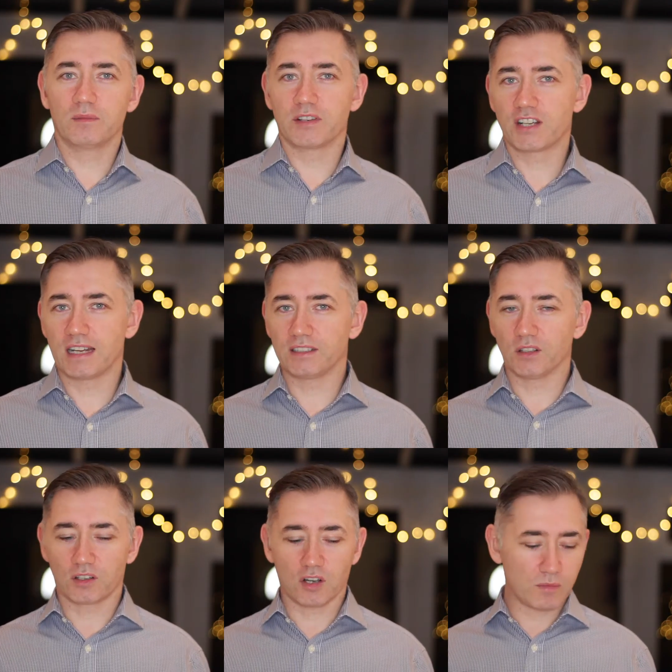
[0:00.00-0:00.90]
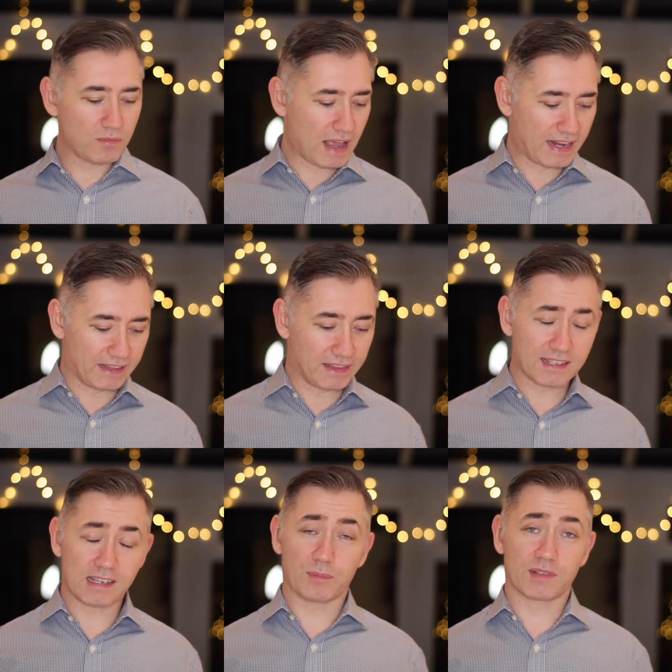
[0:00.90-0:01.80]
themachelli.com, and in
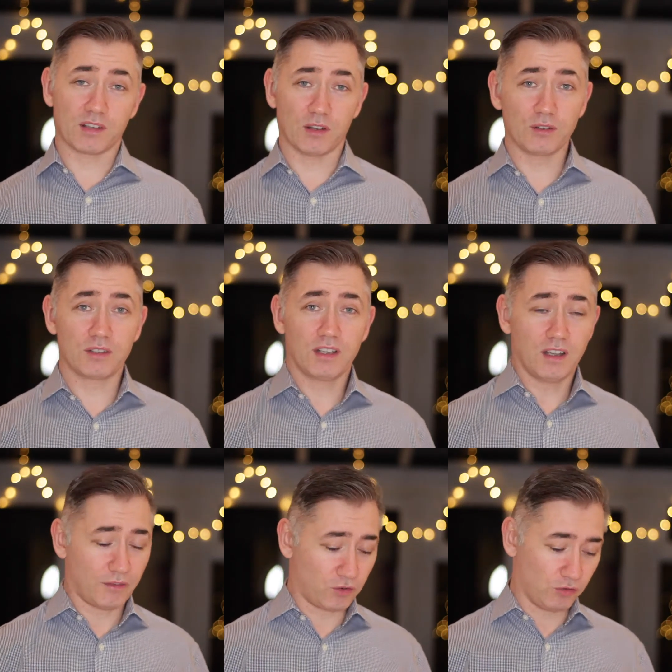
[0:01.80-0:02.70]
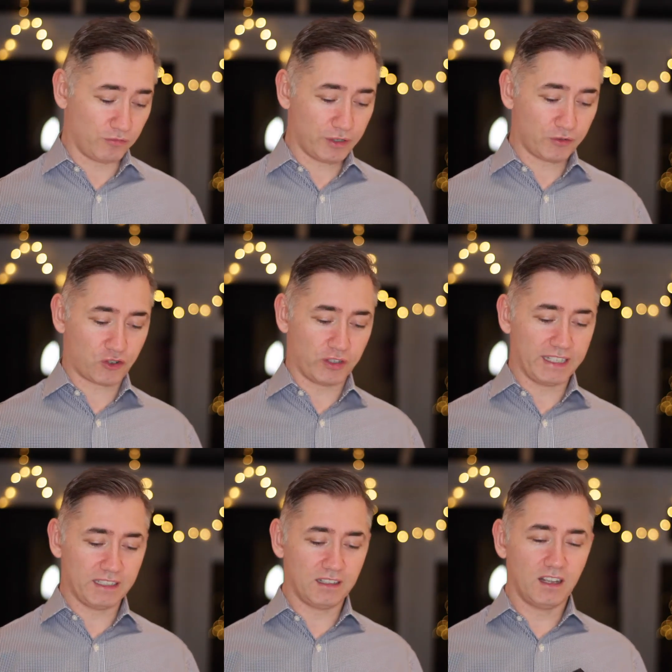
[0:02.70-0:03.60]
this episode, I've got a real
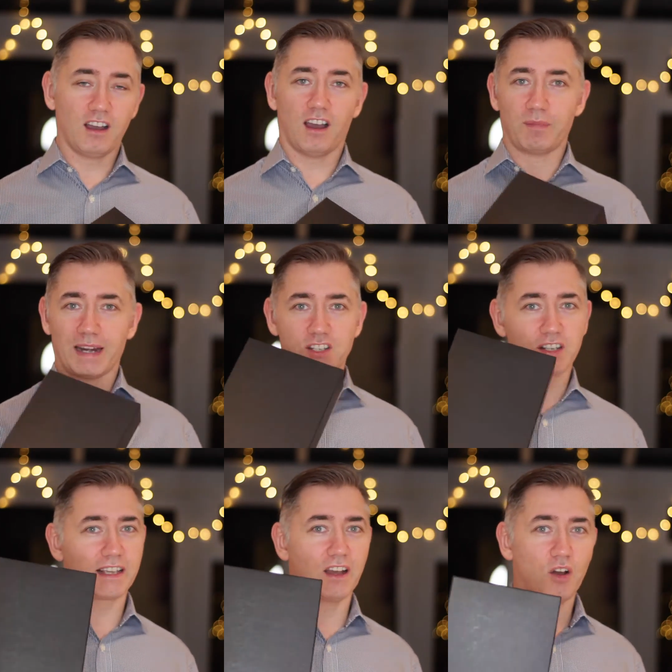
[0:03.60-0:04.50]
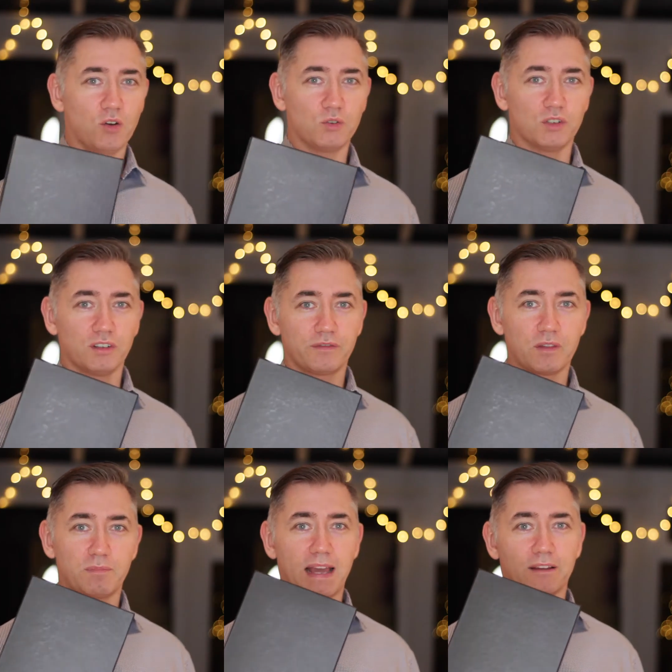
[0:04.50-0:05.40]
treat. I've managed to get hold of
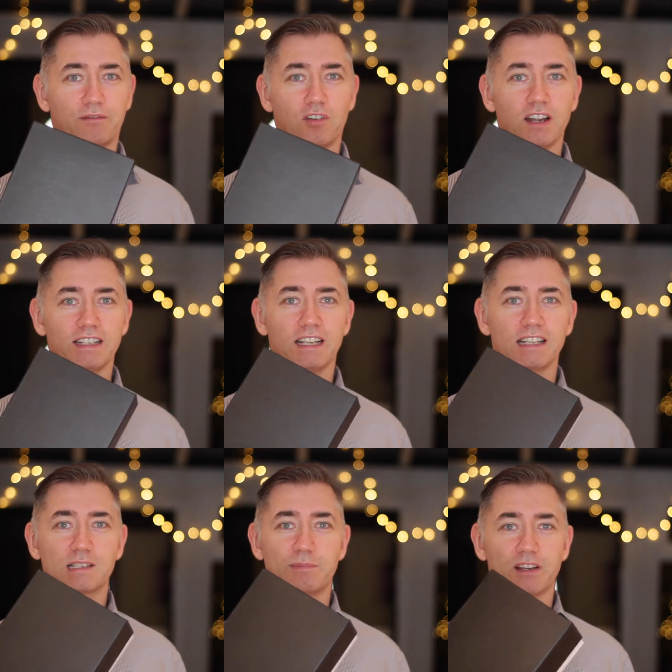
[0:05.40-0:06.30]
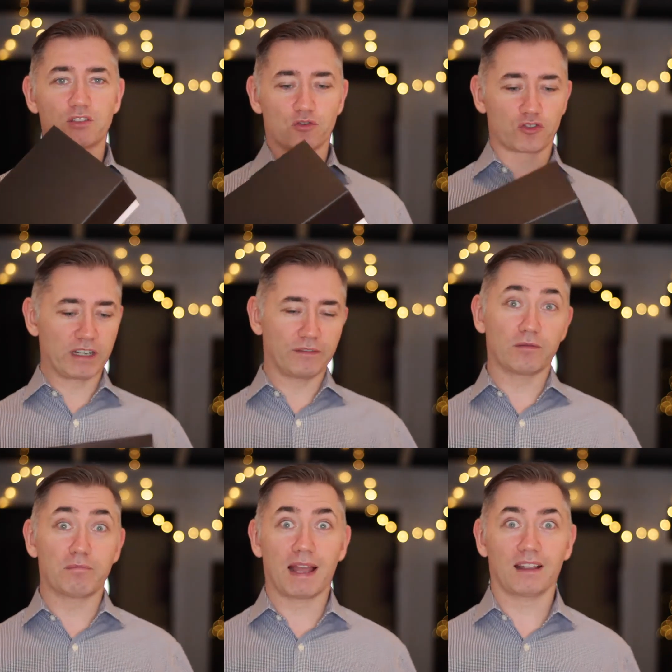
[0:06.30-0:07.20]
the Black Friday special treat
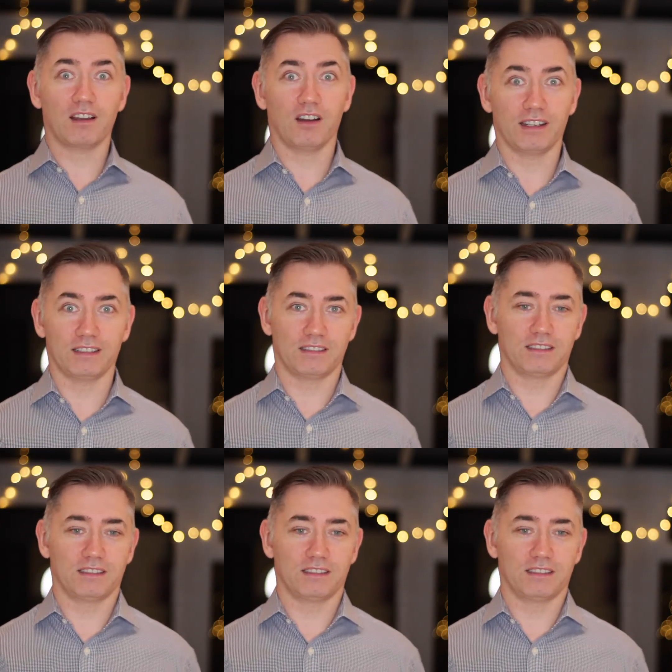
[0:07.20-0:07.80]
from Mankind.